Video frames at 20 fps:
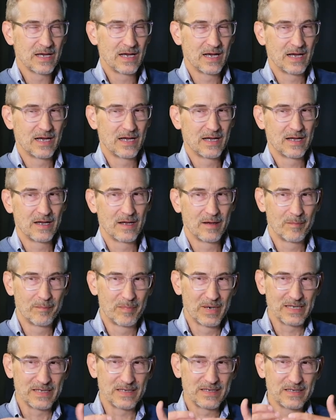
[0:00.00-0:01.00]

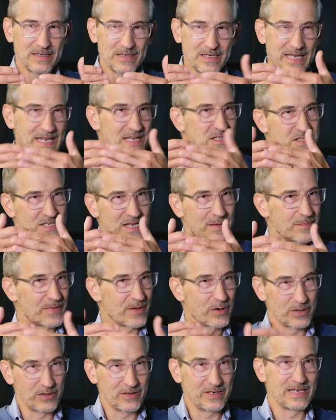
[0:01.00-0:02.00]
But you can't stop
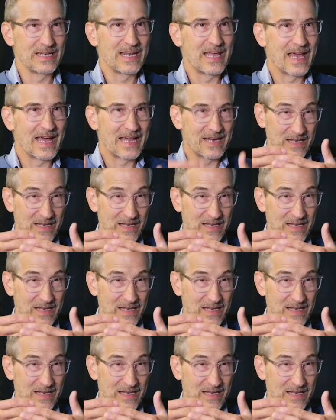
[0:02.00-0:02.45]
there. You need to add